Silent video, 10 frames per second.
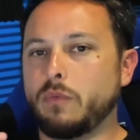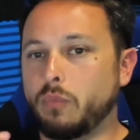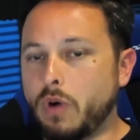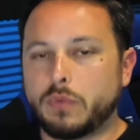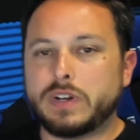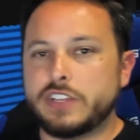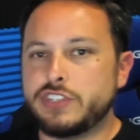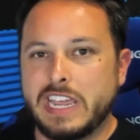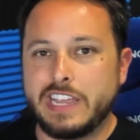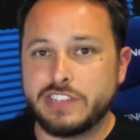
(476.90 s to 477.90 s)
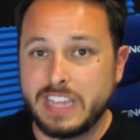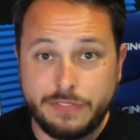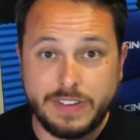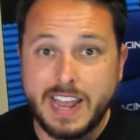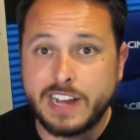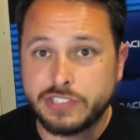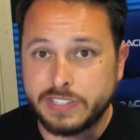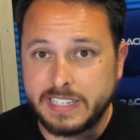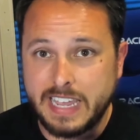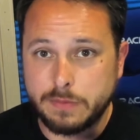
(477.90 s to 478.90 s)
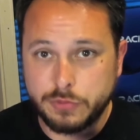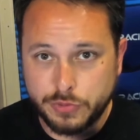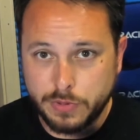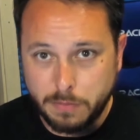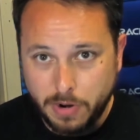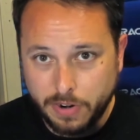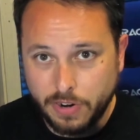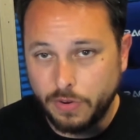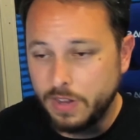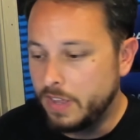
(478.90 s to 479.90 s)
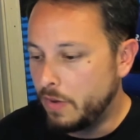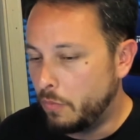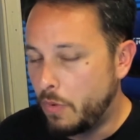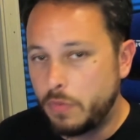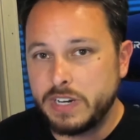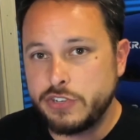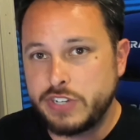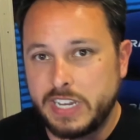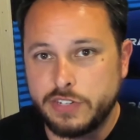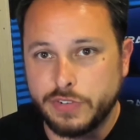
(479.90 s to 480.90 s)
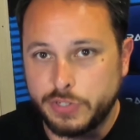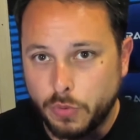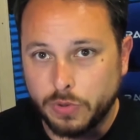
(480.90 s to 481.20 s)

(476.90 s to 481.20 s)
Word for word: What would it change if it actually came true tomorrow? What would it change for your